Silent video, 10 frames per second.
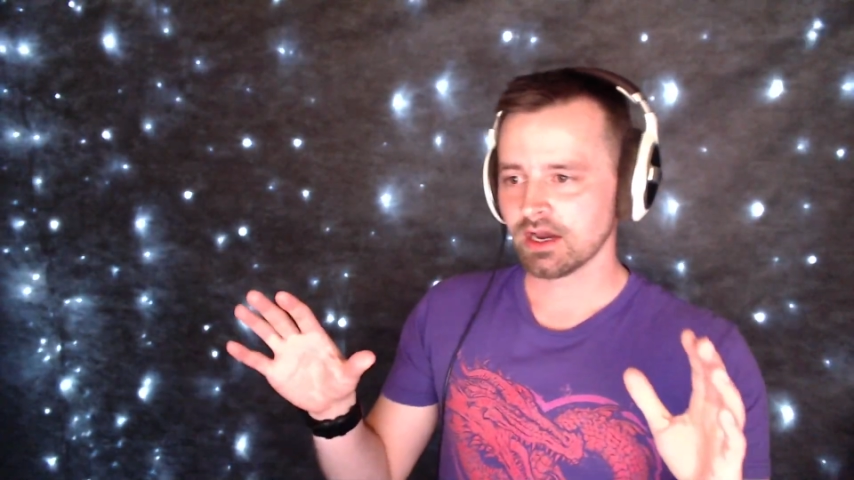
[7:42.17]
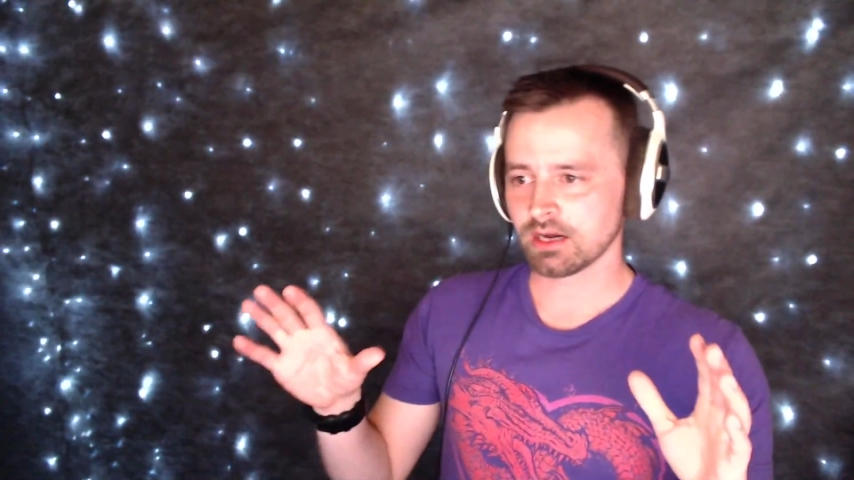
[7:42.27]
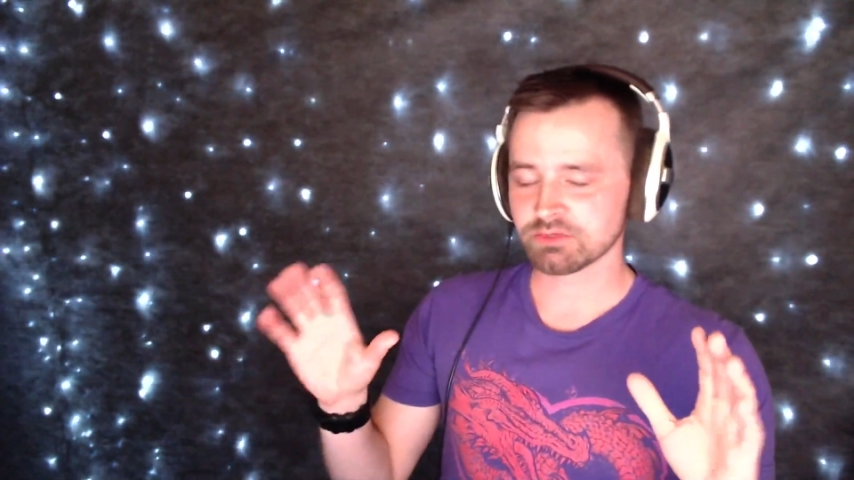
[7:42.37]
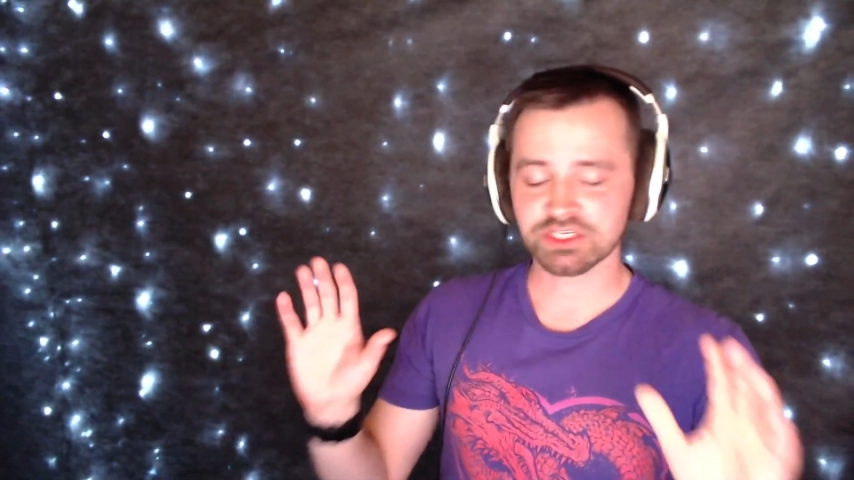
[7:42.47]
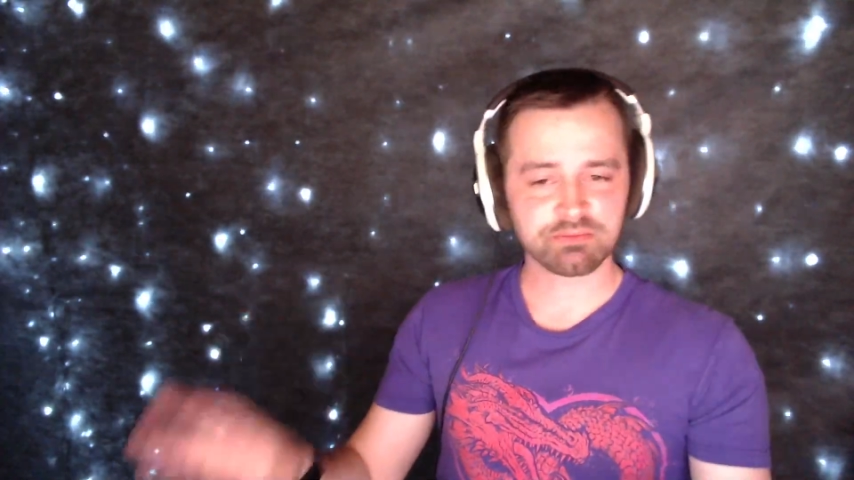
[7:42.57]

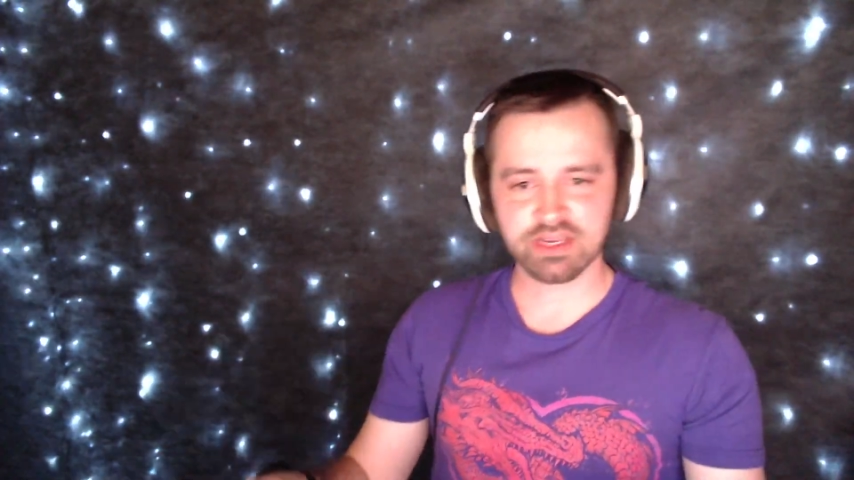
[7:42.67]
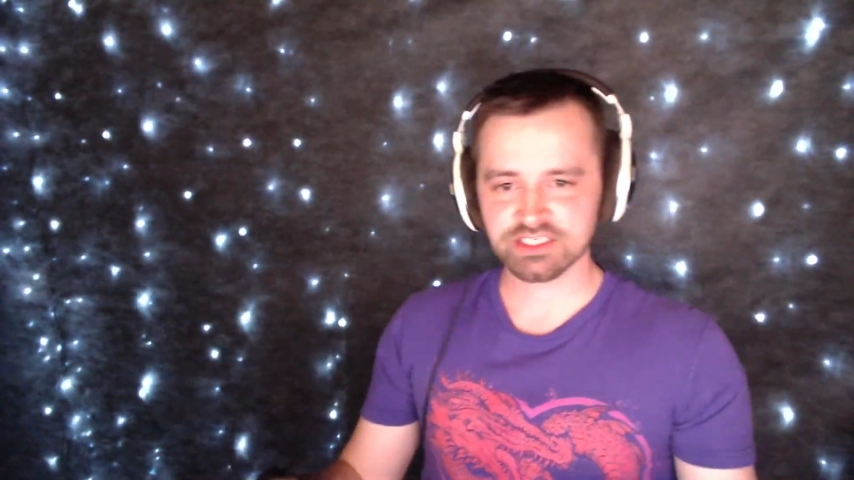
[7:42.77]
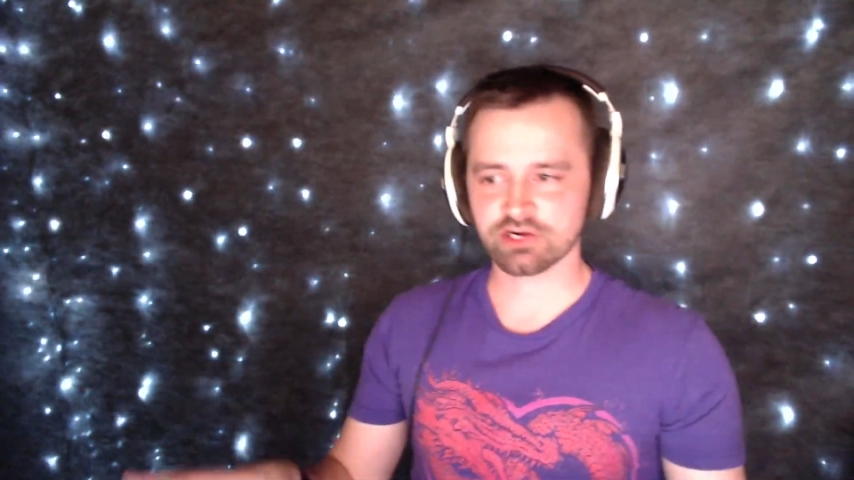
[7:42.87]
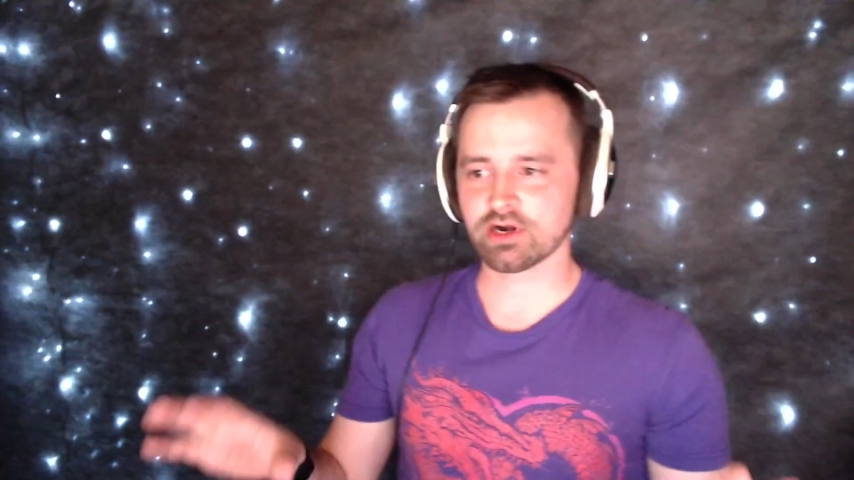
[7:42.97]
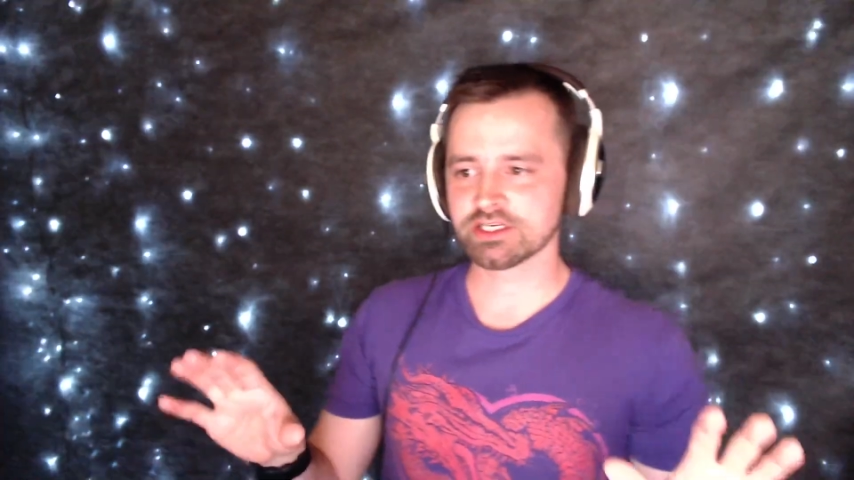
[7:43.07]
Just some
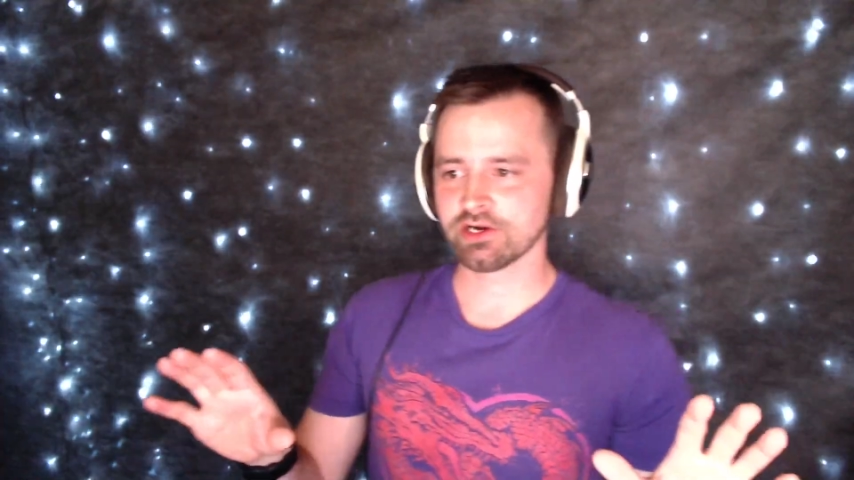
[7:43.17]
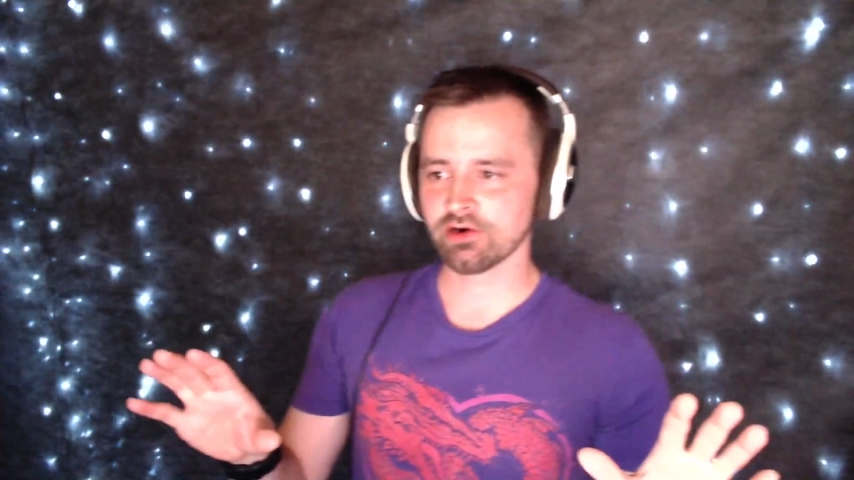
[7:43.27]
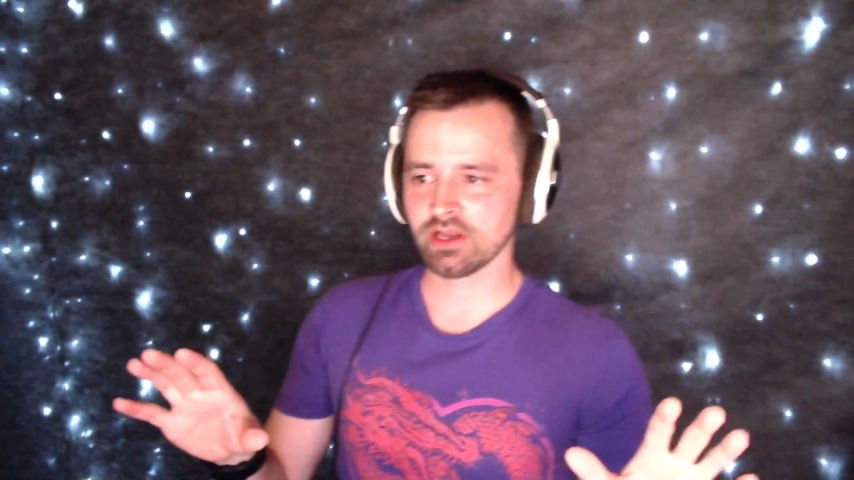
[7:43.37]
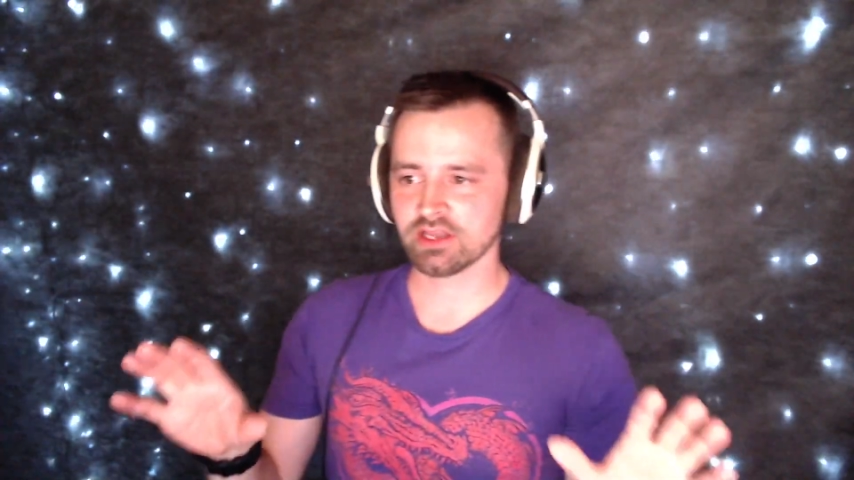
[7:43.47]
basic criteria.